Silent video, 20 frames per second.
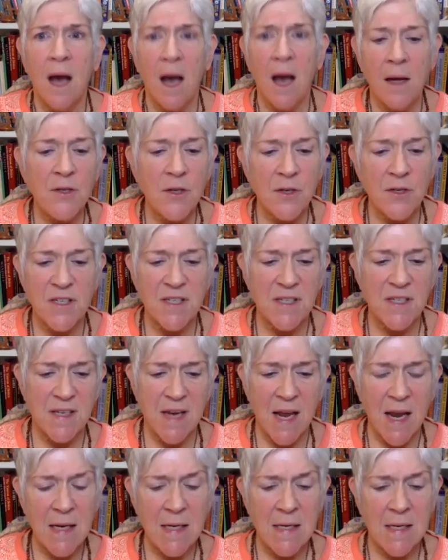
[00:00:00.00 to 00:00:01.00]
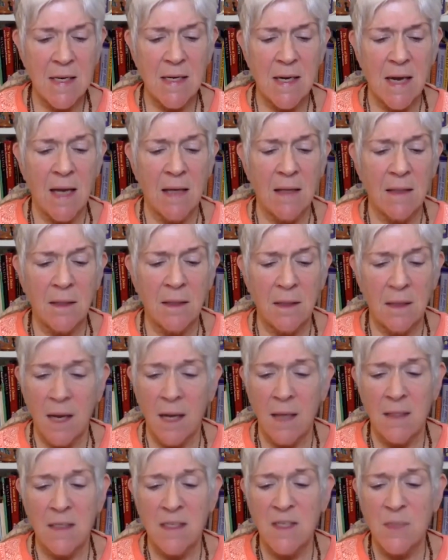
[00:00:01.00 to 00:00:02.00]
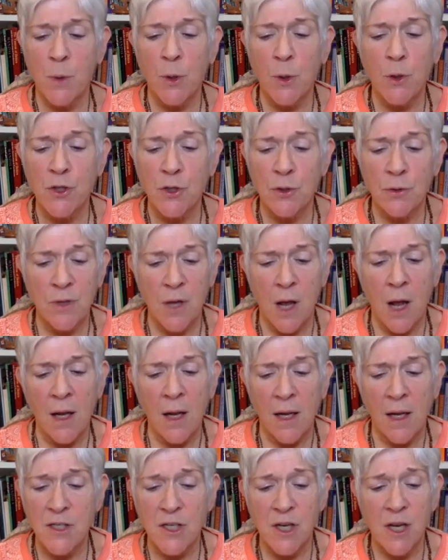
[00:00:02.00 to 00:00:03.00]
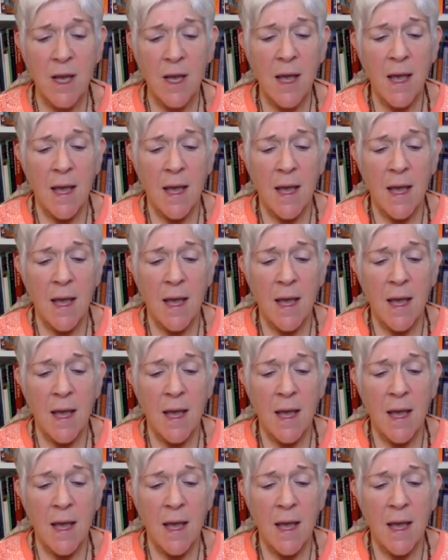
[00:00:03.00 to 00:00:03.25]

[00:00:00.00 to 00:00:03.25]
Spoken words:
understanding and spiritual knowledge